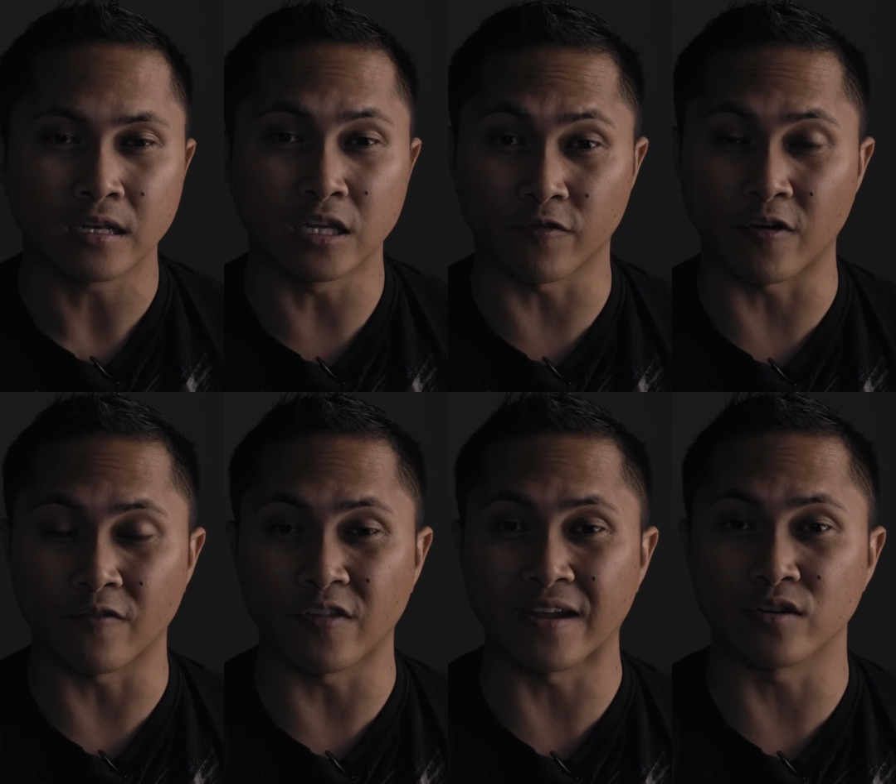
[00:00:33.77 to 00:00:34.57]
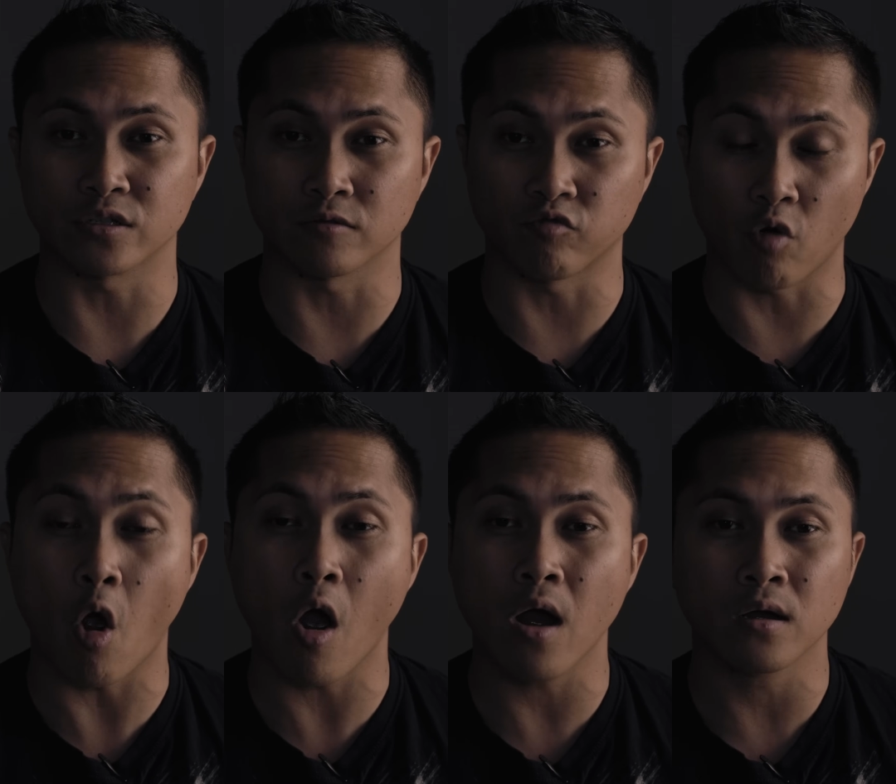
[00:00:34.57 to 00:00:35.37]
Different flavors of
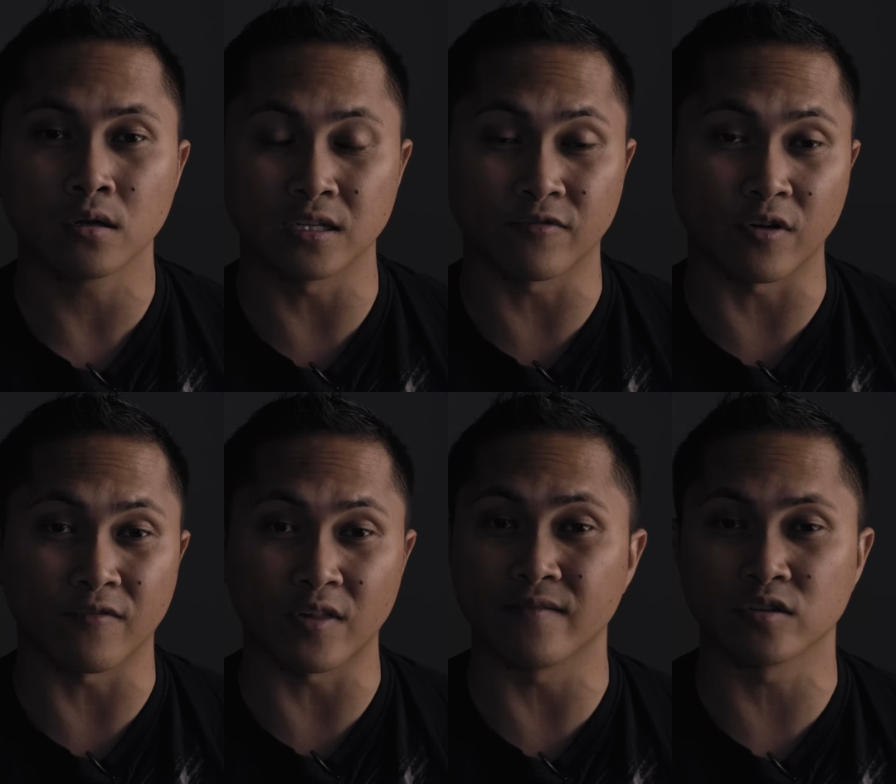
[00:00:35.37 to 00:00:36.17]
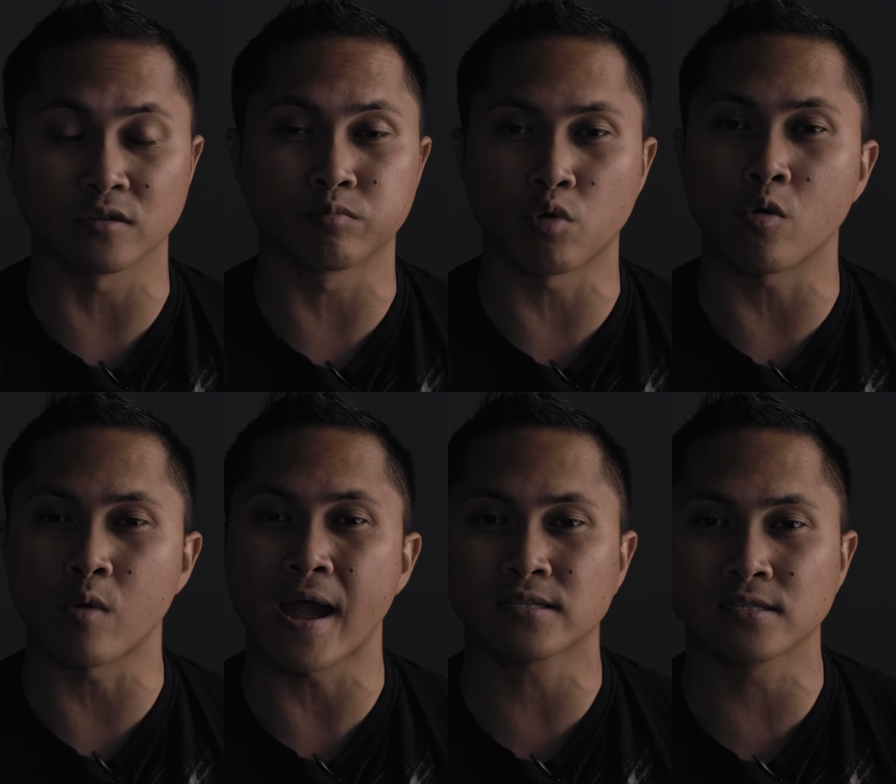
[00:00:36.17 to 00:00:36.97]
RAW, different flavors of
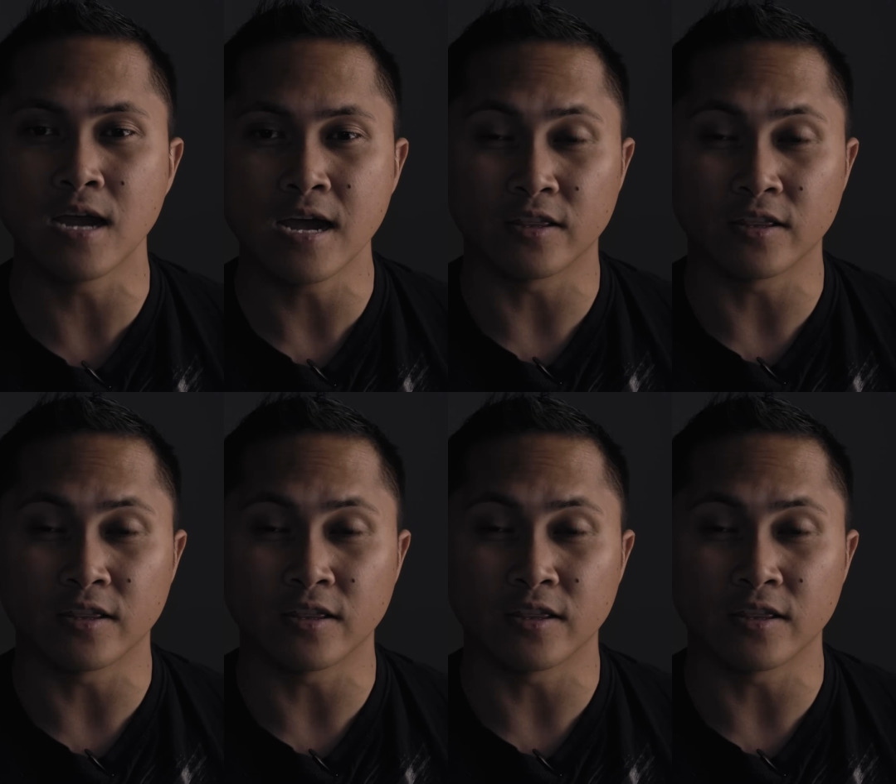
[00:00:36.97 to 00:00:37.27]
ProRes.